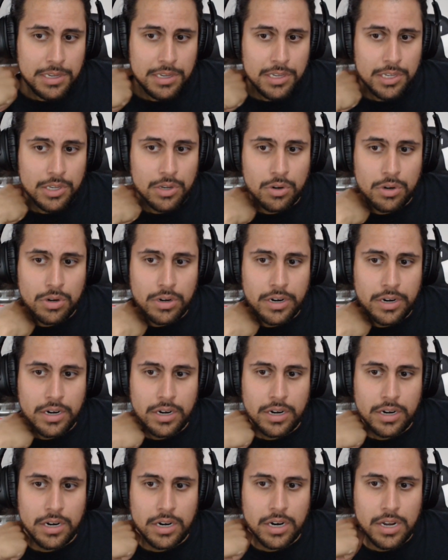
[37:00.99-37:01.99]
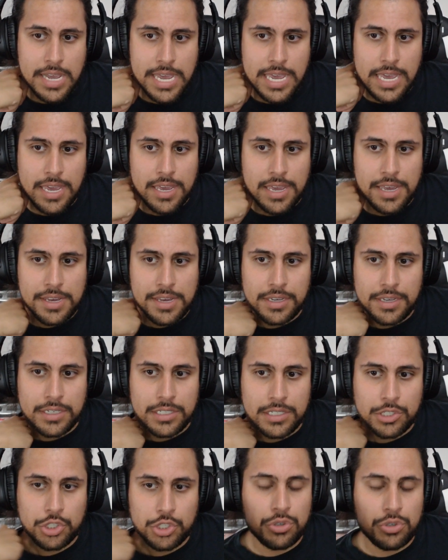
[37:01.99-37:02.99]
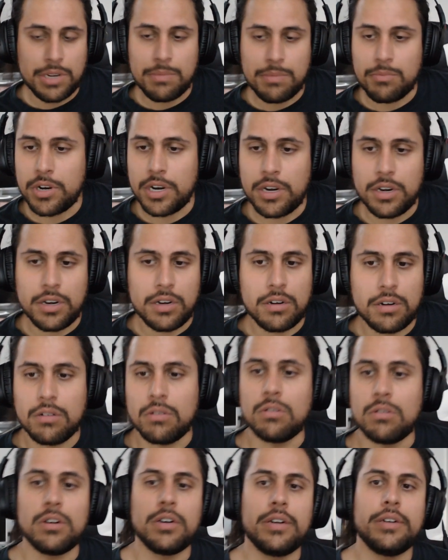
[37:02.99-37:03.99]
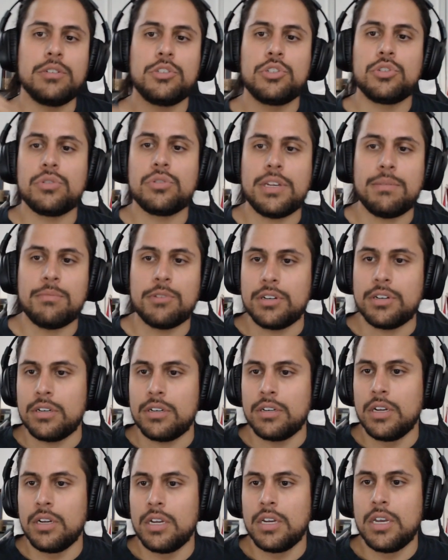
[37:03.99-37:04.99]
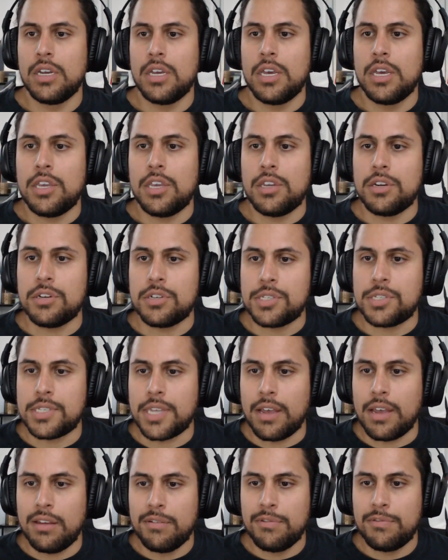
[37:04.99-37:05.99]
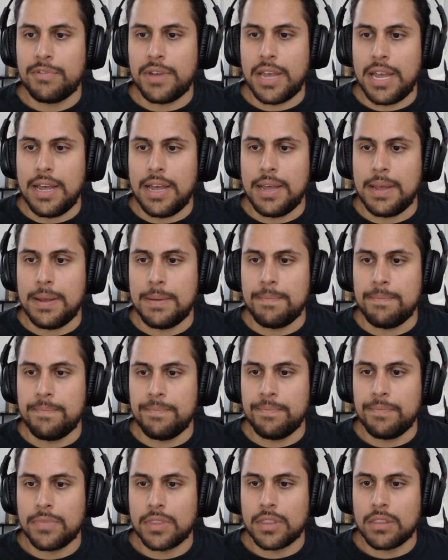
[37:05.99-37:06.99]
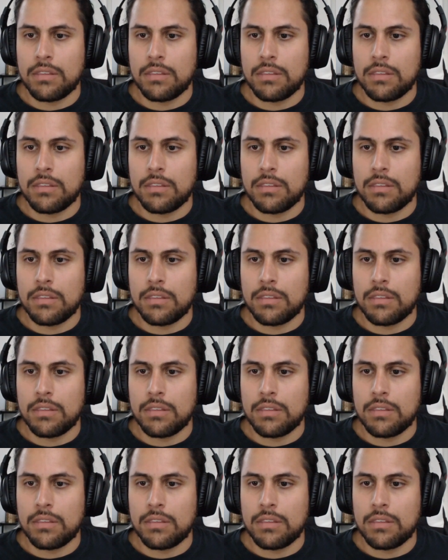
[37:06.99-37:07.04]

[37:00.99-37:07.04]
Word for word: you're a stream runner or streamer yourself. Um,